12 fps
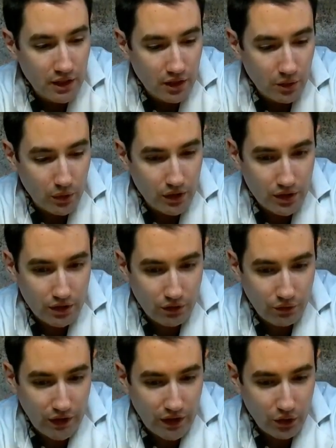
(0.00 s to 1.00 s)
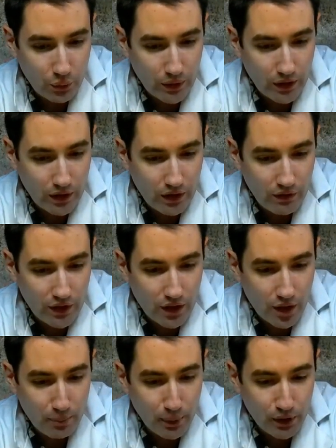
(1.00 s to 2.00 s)
which is a phase when the
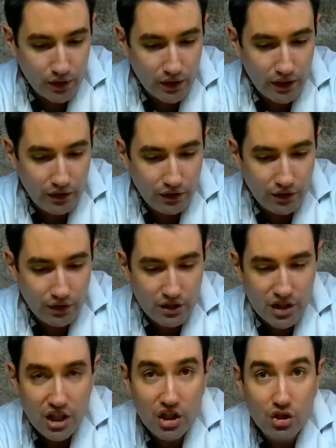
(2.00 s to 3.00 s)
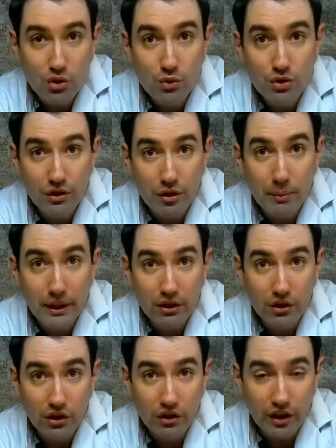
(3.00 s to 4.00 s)
vinegar percolates into the tissues of the
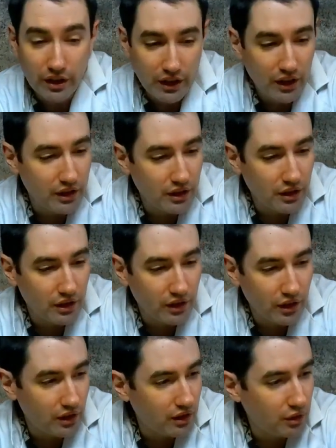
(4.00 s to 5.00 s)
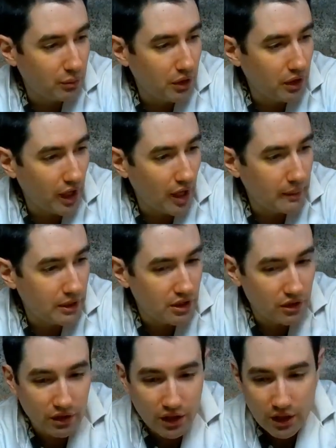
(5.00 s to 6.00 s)
pickles and the onions and the small
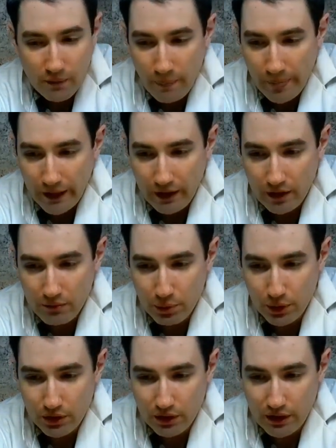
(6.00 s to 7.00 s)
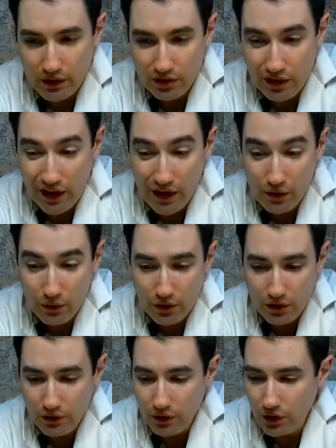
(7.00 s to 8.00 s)
cabbages, and percolates out
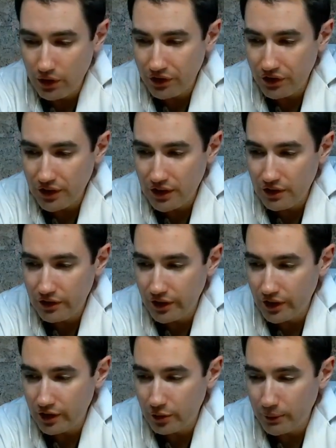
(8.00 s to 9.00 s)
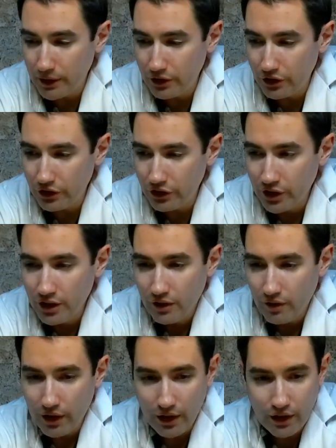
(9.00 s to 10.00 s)
of all the seeds and spices
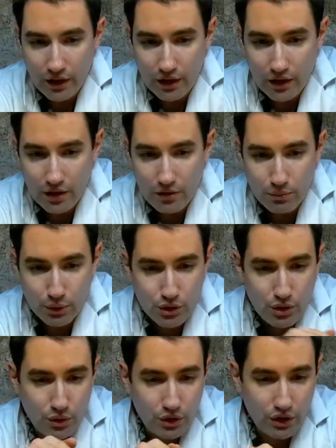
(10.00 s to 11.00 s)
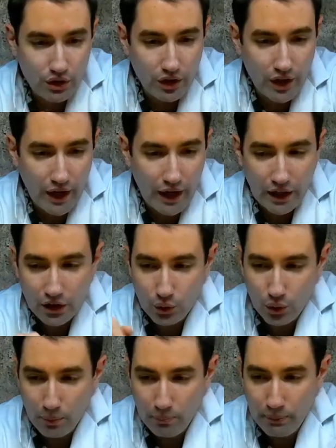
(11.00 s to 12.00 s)
and produces the
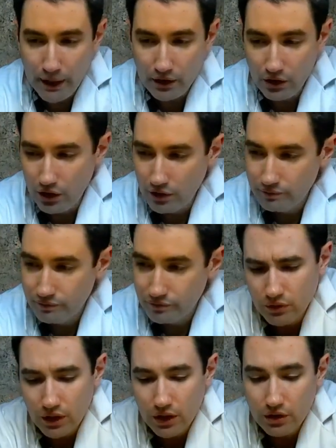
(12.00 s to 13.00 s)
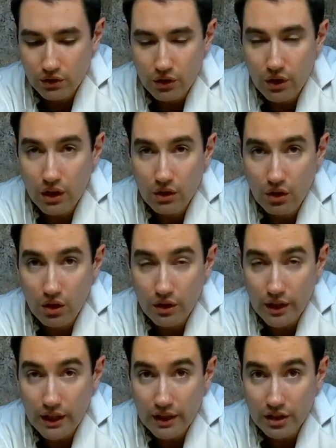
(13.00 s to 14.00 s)
actual pickle. I don't know how long
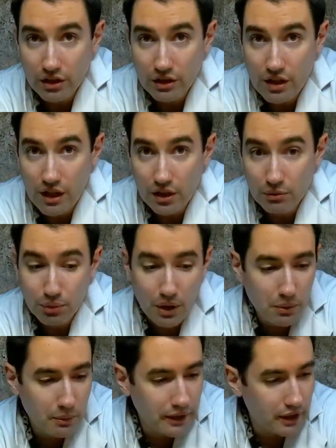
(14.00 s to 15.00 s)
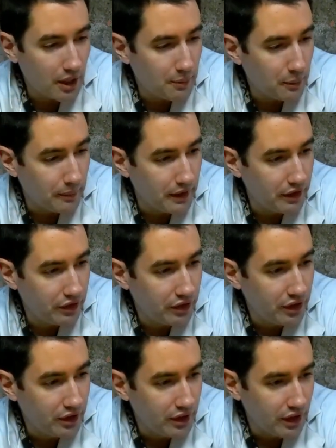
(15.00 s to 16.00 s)
that actually takes. Probably a couple months,
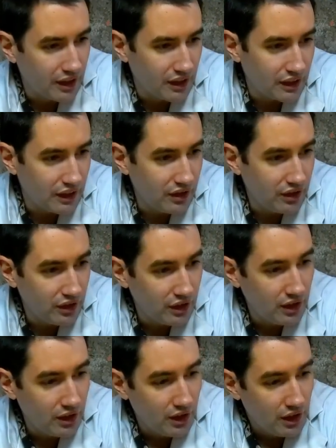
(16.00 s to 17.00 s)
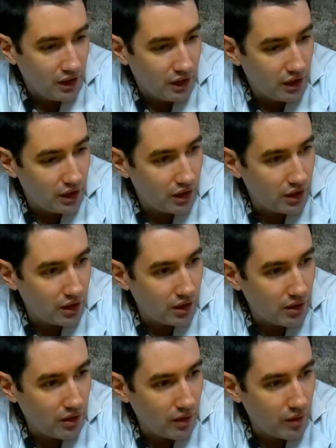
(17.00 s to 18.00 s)
at least.
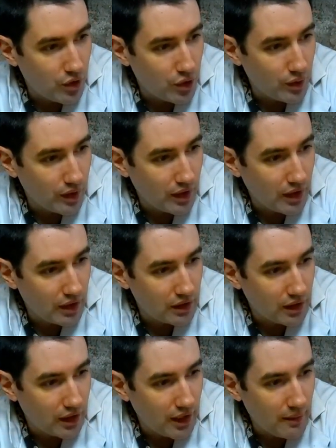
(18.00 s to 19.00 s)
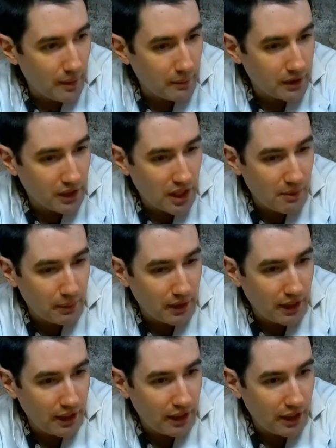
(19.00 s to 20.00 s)
During that time, I'm going to keep an
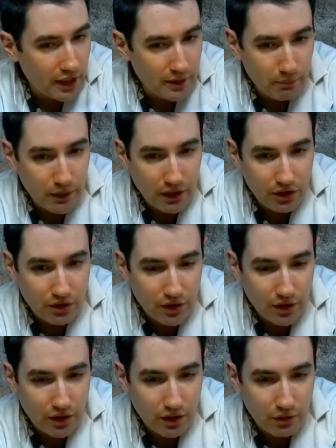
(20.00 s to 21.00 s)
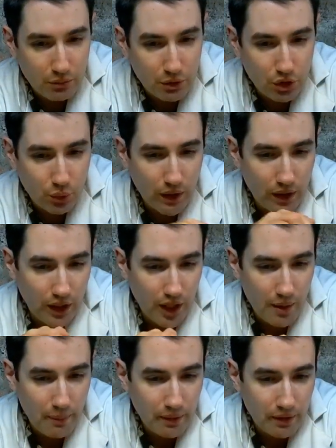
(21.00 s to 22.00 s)
eye on them, make sure that none of them swell
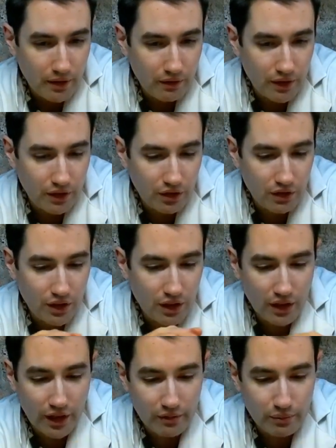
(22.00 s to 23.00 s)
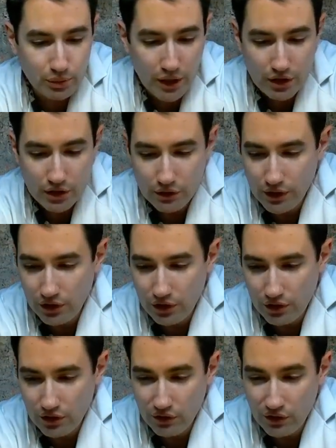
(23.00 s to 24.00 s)
up. If they start to get a lot of pressure, if they
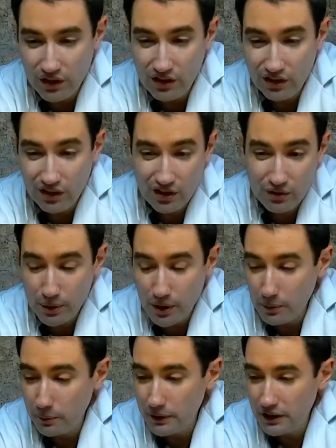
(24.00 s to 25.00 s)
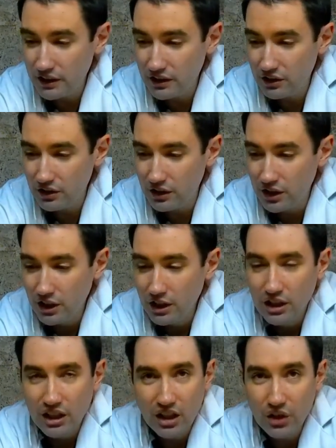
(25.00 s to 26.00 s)
start to fizz, then they're probably not good.
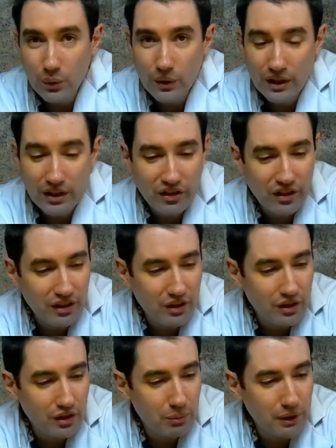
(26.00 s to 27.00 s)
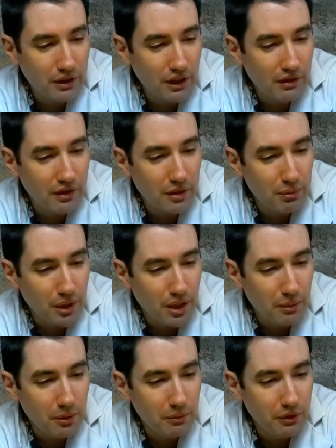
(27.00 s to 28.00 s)
Otherwise, I don't expect to have any
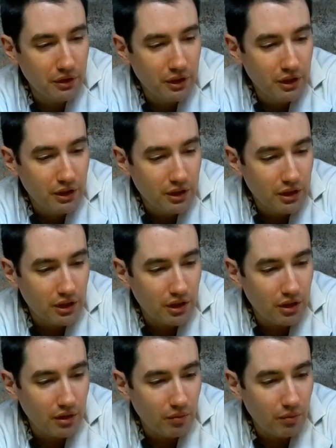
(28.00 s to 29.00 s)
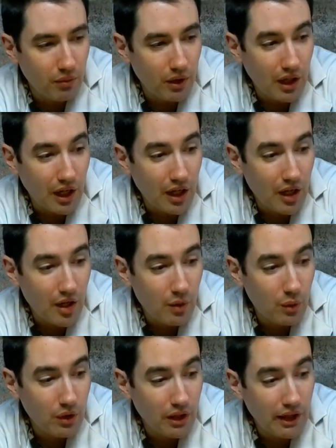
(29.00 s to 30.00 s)
problems. I
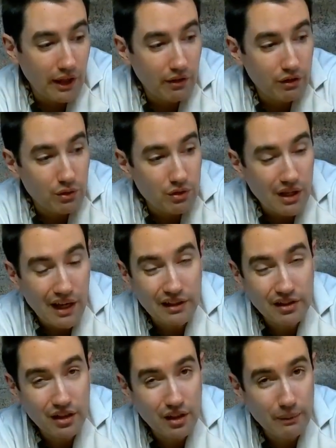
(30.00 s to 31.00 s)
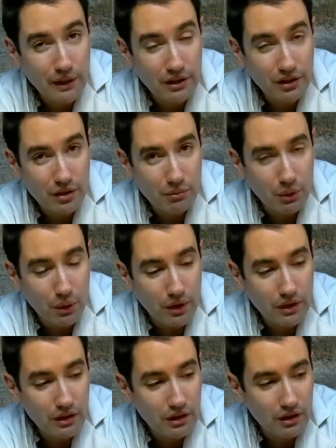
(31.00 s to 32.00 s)
will have to test them at some
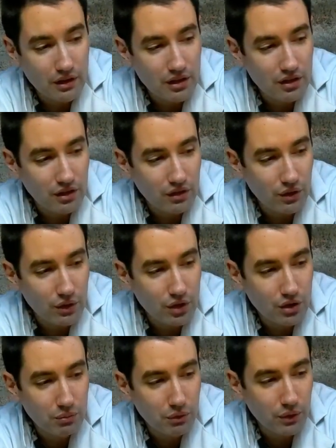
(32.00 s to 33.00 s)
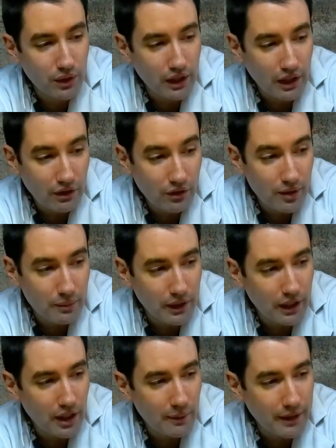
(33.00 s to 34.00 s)
point in the distant future before I give them to
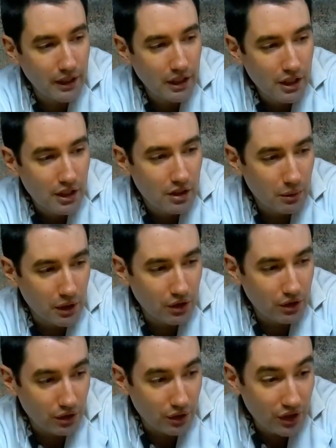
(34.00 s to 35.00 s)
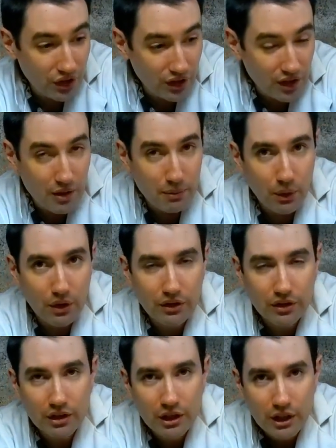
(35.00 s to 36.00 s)
anybody to make sure there isn't any
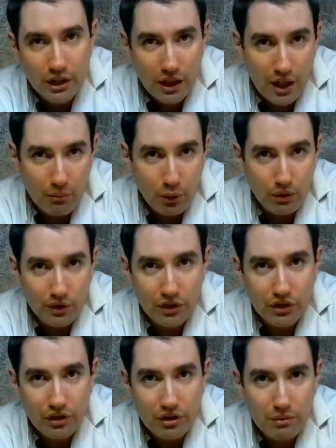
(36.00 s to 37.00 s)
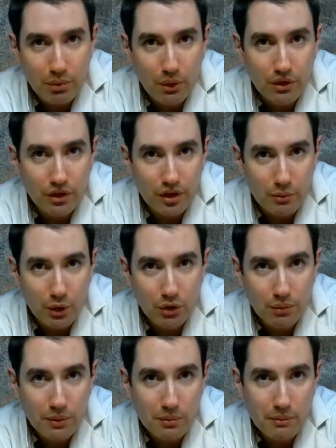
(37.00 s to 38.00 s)
poison. I'm more resistant to poison than
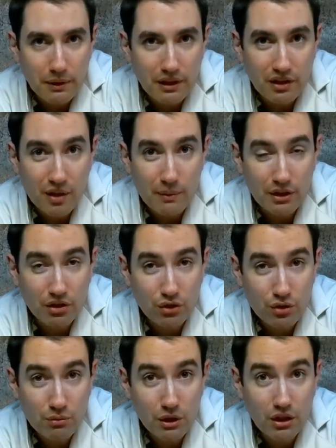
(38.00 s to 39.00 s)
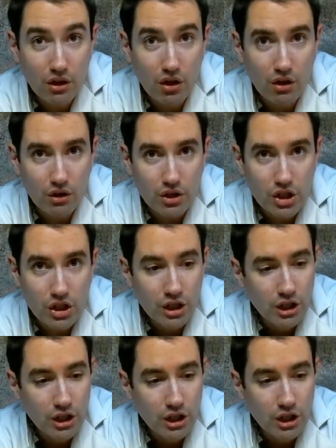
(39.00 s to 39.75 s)
most people because I'm extremely large